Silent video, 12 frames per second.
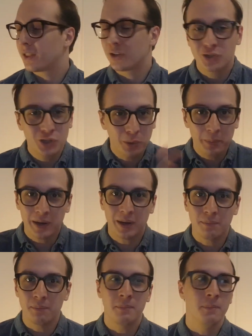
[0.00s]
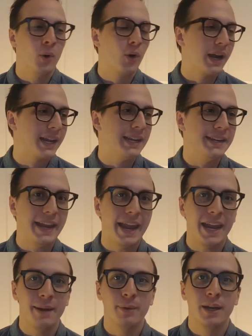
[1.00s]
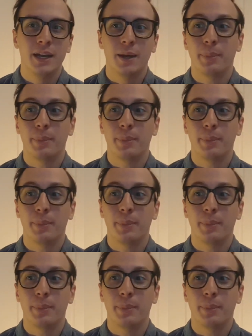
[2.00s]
There's so many more I can name,